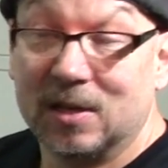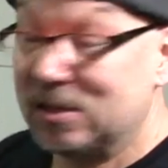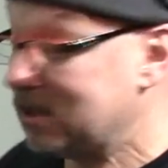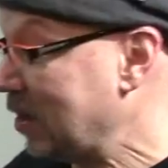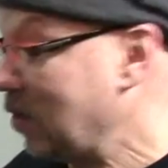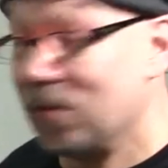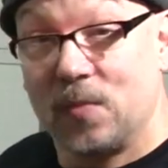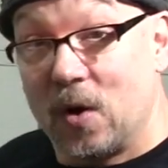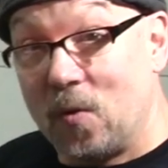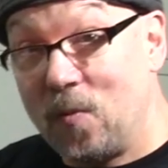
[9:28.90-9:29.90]
So
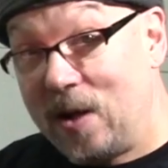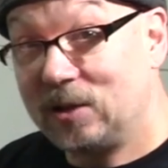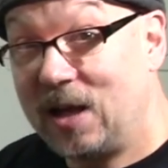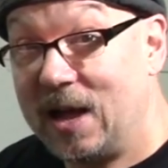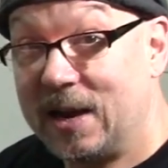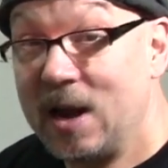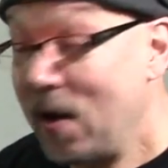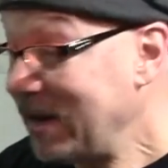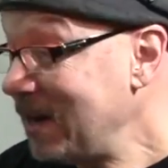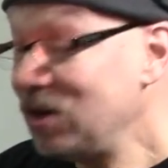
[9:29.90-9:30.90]
well done. Now
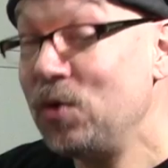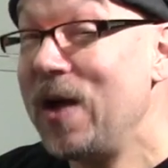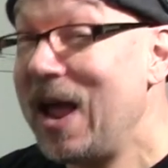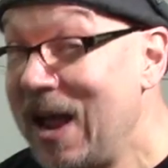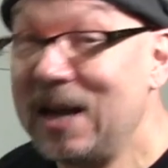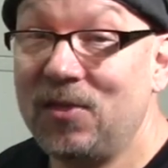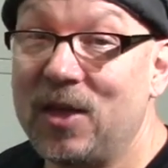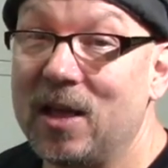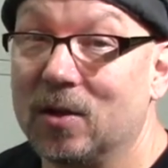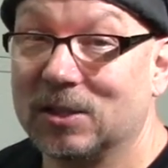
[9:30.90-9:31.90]
I didn't do
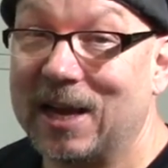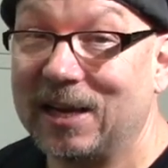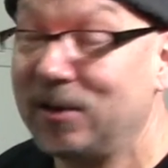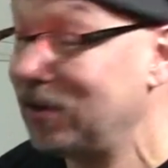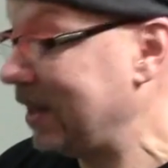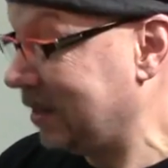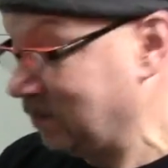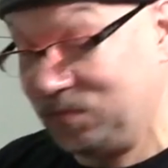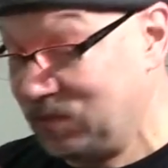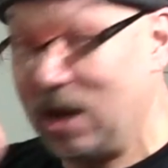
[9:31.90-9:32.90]
anything else. I literally
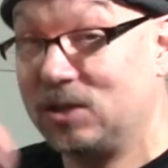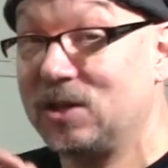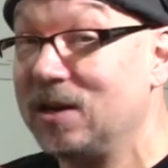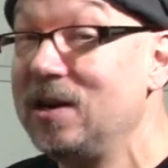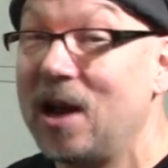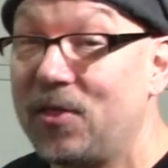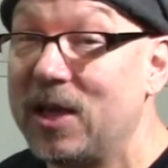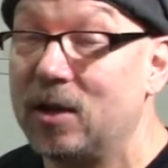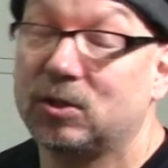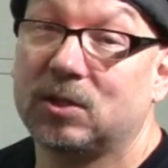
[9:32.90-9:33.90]
touched
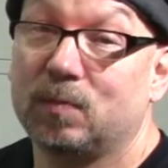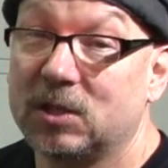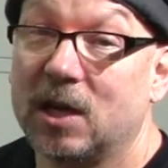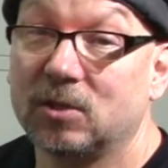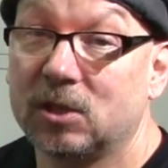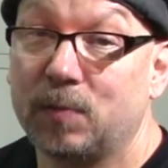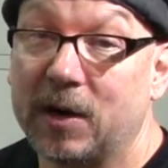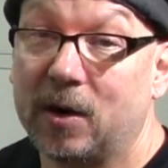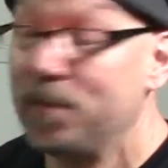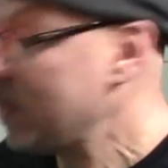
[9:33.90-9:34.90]
nothing else besides the spinner.